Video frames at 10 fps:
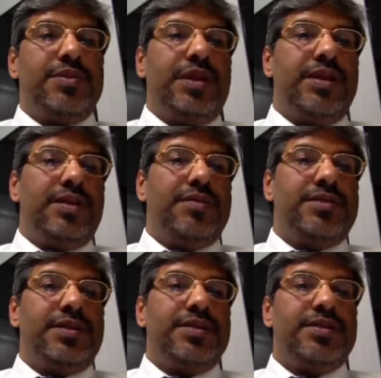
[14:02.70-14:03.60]

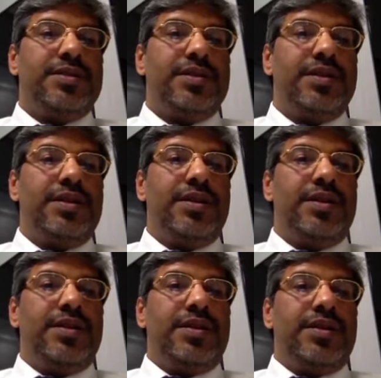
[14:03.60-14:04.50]
9000,
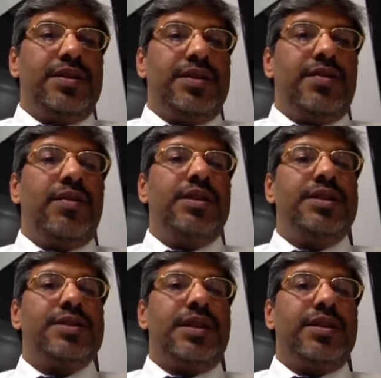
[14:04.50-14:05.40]
all
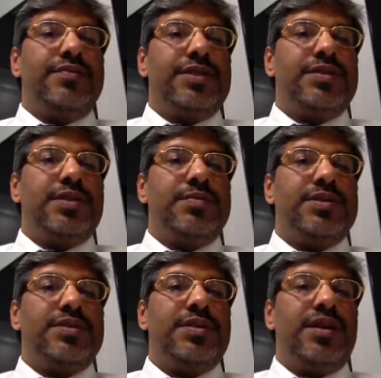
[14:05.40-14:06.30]
these kind of
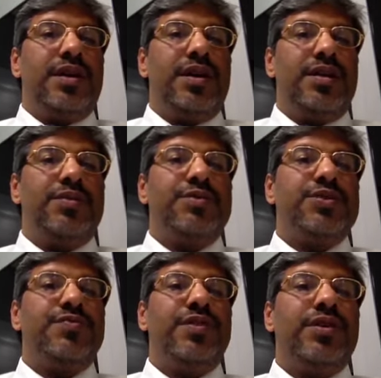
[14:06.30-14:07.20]
systems are used
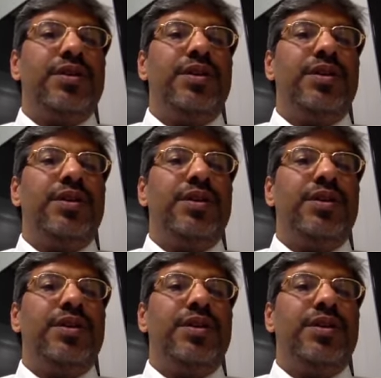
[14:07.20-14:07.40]
for